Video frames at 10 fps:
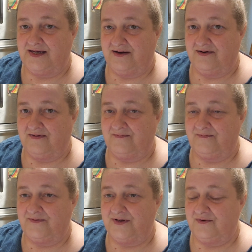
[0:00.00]
care
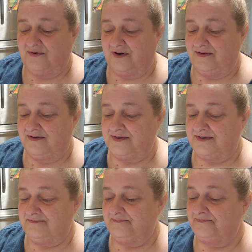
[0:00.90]
of, you know,
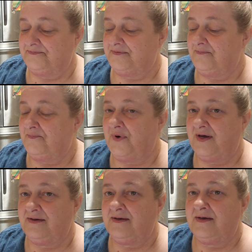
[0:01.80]
others.
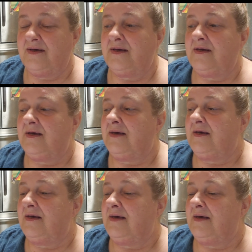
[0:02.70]
But
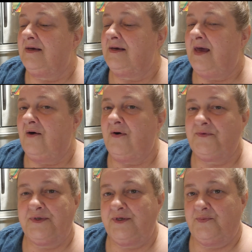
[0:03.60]
how
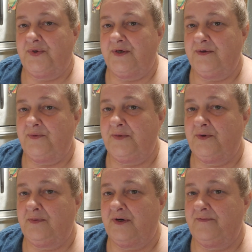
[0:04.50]
often do you put other
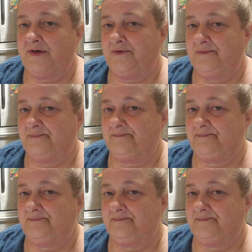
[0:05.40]
people above you?